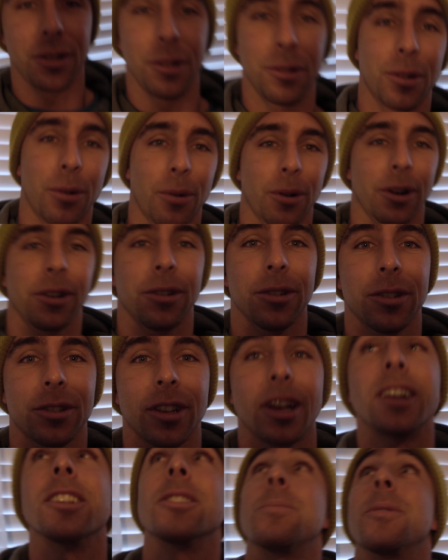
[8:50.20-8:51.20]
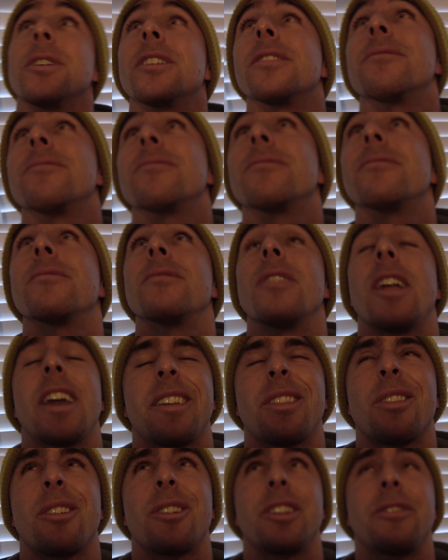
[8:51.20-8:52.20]
tutorials, I spent
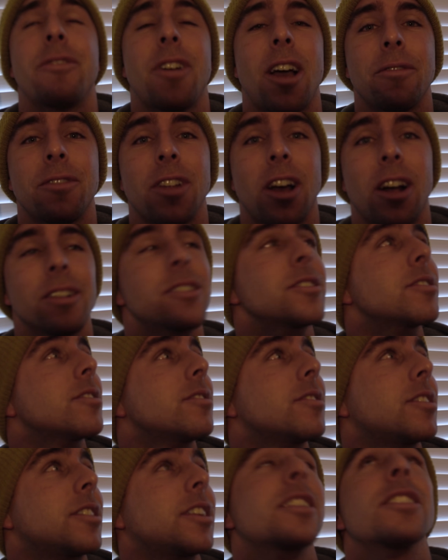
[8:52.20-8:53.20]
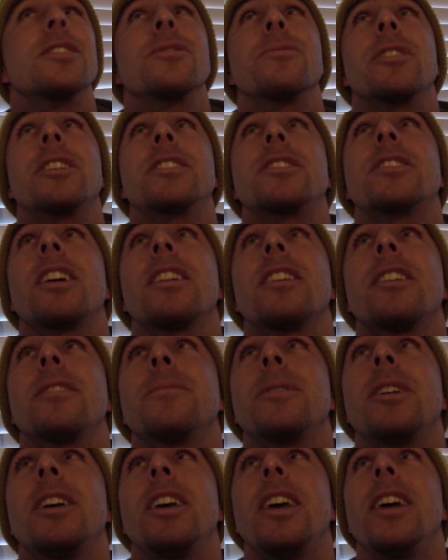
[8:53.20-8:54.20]
like $35 to get this rig set
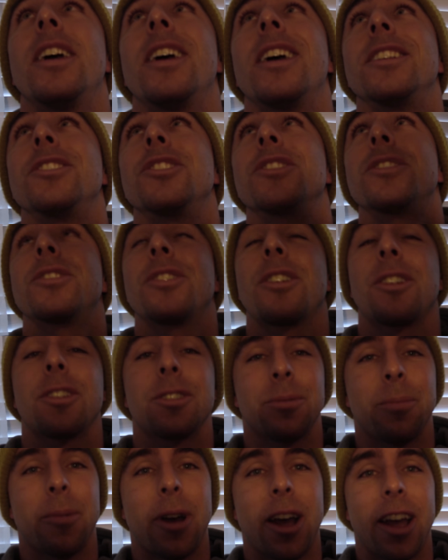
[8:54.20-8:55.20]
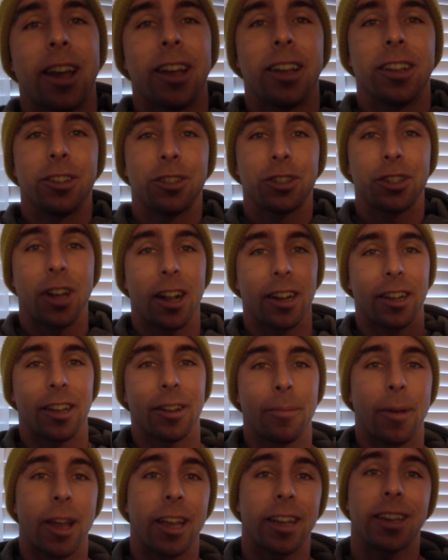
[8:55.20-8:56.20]
up and just turned my
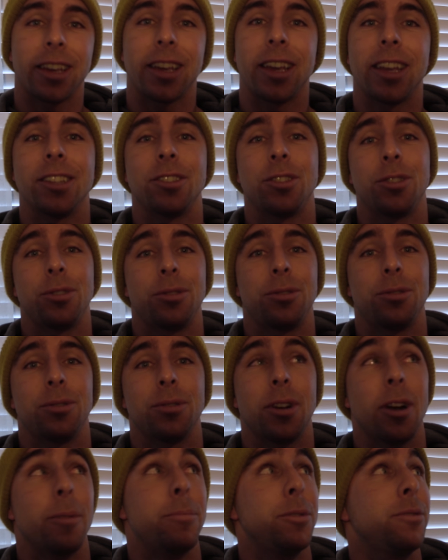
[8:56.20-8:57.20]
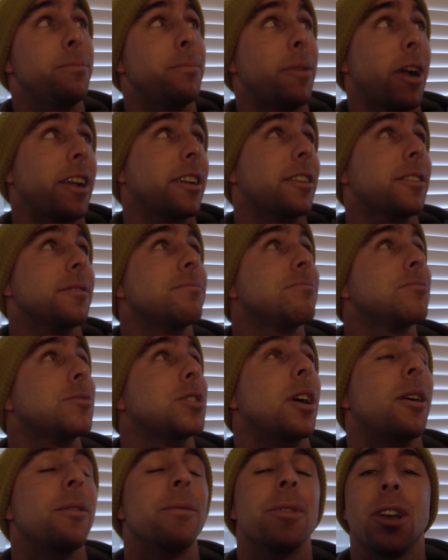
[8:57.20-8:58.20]
shotgun mic into a boom mic.
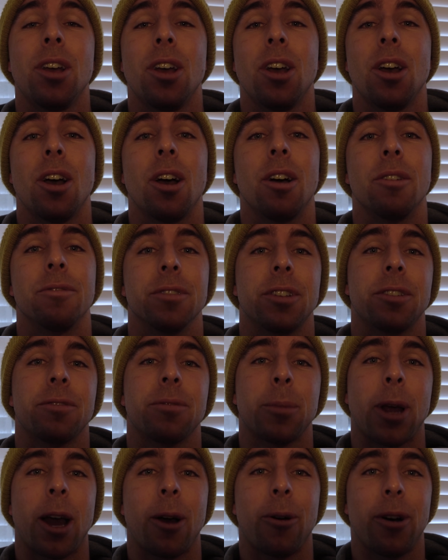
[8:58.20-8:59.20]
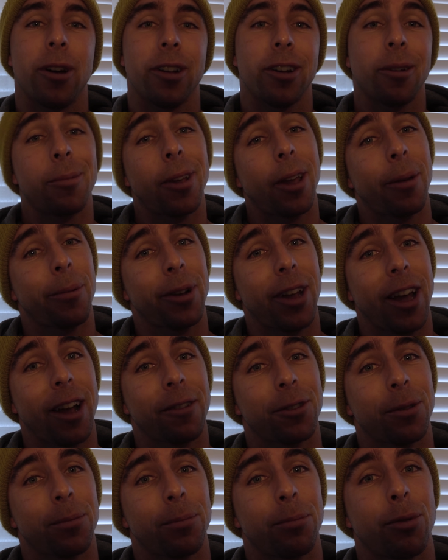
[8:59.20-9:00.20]
So hopefully from now on, I'll be able to
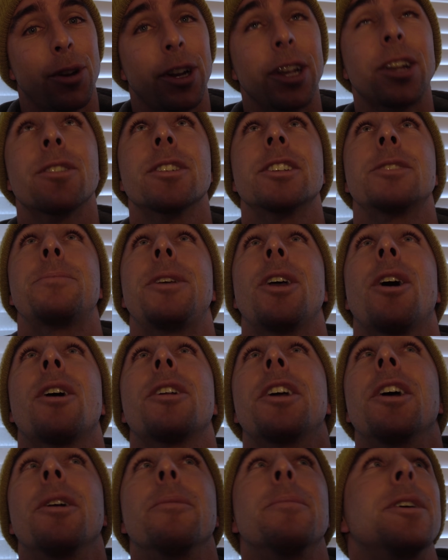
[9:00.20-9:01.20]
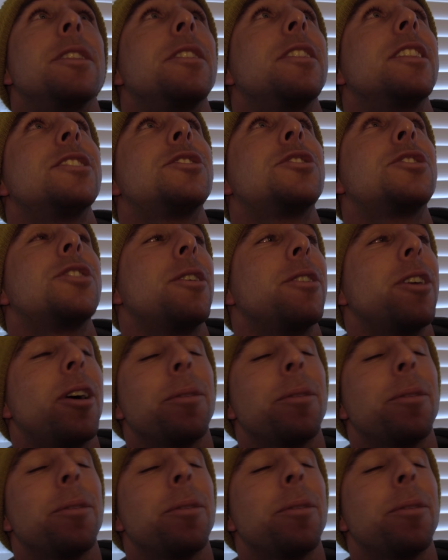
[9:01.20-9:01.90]
have some pretty crispy audio, but this showed